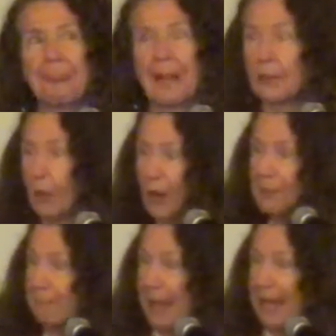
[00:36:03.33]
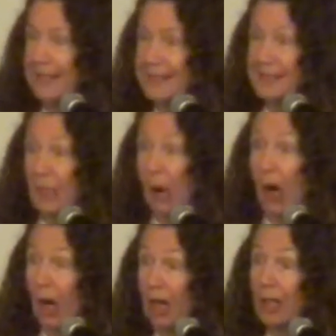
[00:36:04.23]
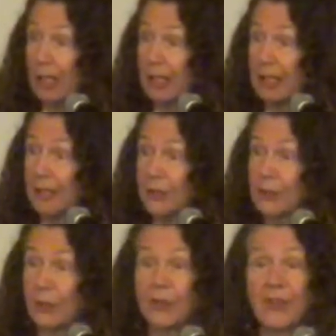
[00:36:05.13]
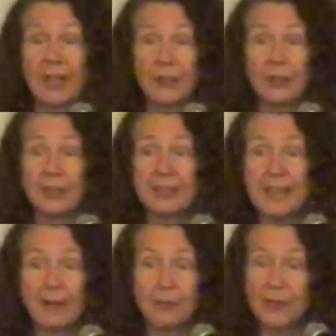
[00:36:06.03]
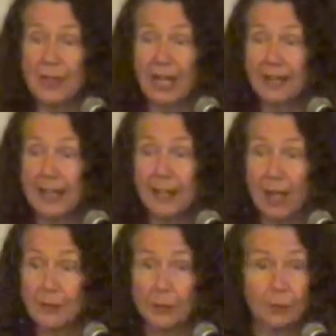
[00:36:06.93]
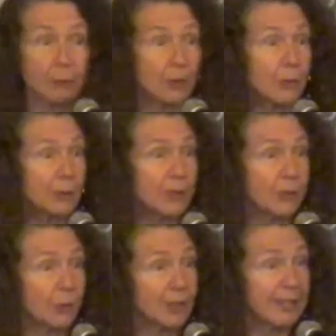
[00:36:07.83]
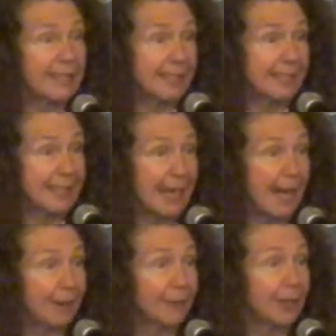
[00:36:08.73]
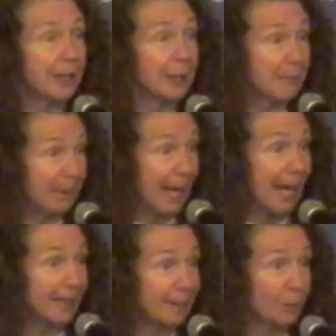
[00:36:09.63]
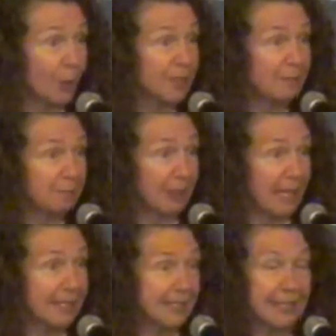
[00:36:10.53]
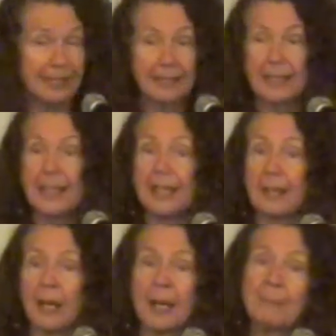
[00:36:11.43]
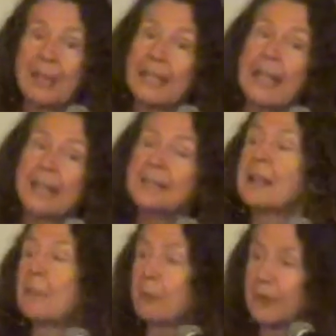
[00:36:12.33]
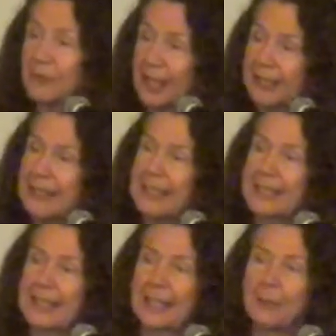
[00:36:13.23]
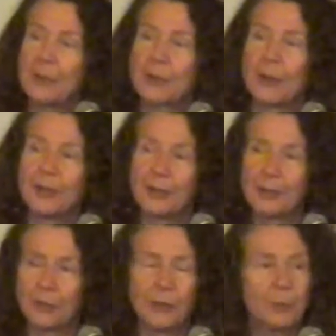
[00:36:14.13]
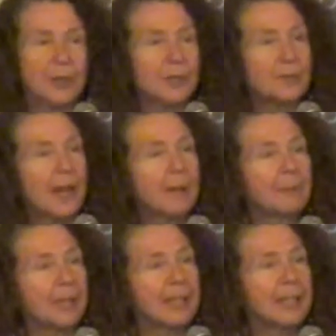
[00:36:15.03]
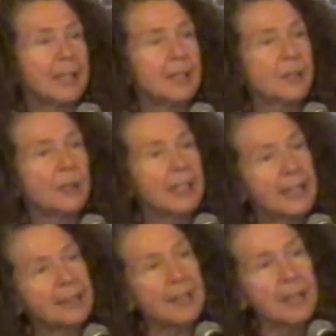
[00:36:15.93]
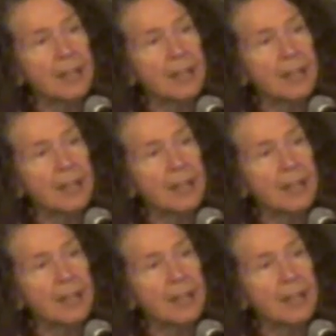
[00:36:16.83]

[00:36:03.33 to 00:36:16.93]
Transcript: cloth bags in the car so that they could never say they got to a grocery store and they didn't have a bag that wasn't plastic. And he had a number of techniques that he was going to use with his family. So again,